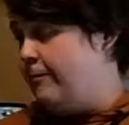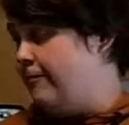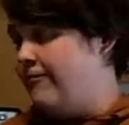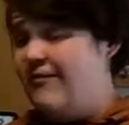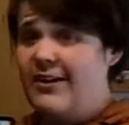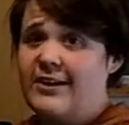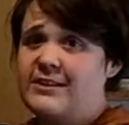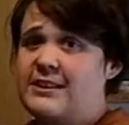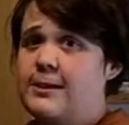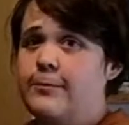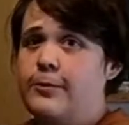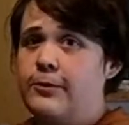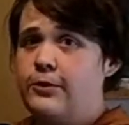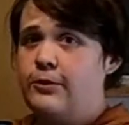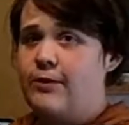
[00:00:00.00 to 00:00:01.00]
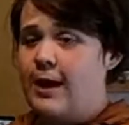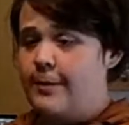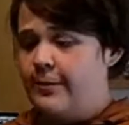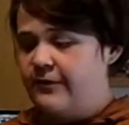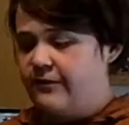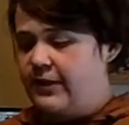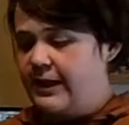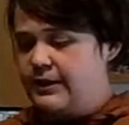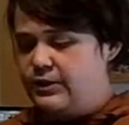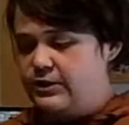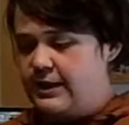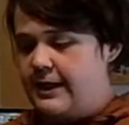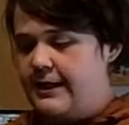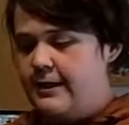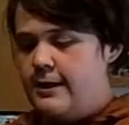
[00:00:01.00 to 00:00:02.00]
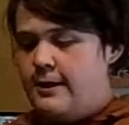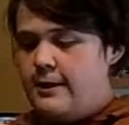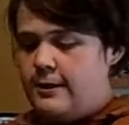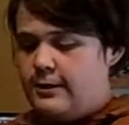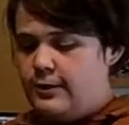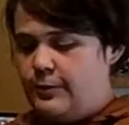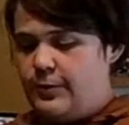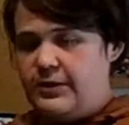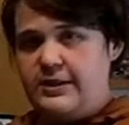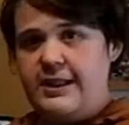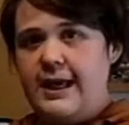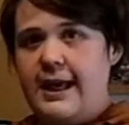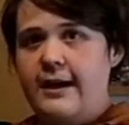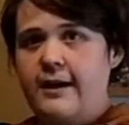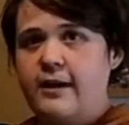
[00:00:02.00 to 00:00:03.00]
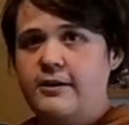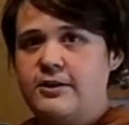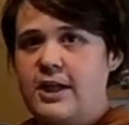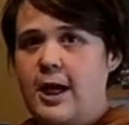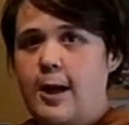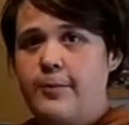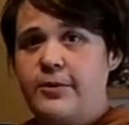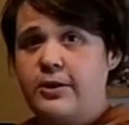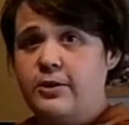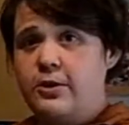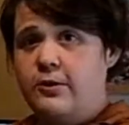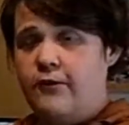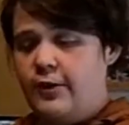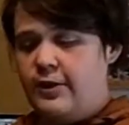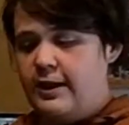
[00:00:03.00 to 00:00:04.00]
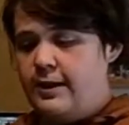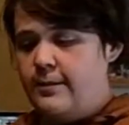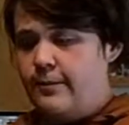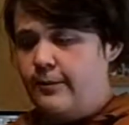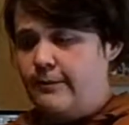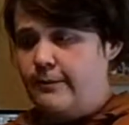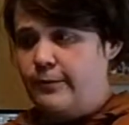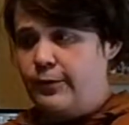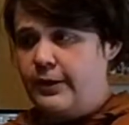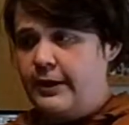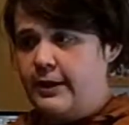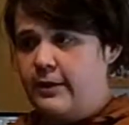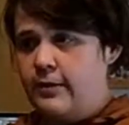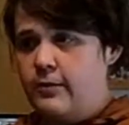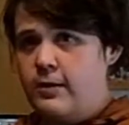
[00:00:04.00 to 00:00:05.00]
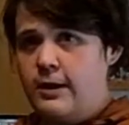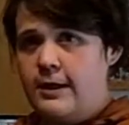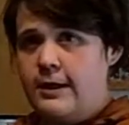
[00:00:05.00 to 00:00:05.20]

very simple. You grab a flashlight, and you put the egg on top, and you look for an embryo.